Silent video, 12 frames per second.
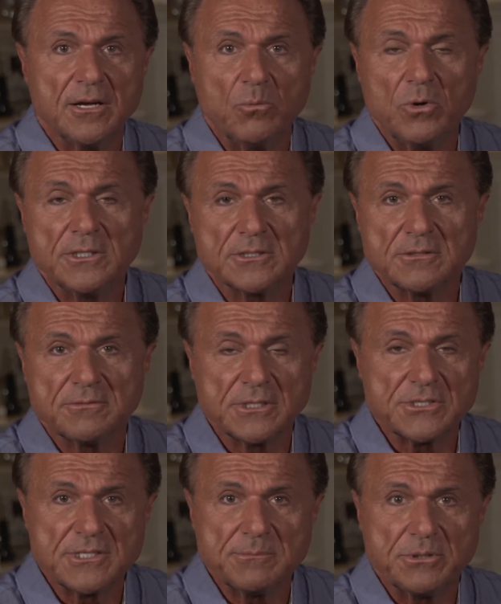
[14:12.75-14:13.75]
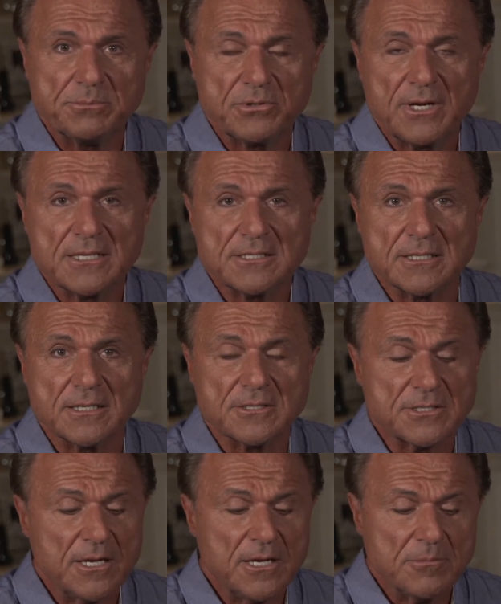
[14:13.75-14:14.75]
uh, one, it's a very simple
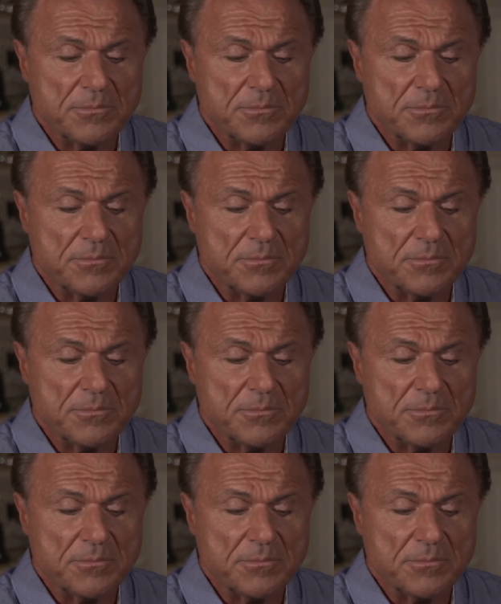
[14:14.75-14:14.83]
process.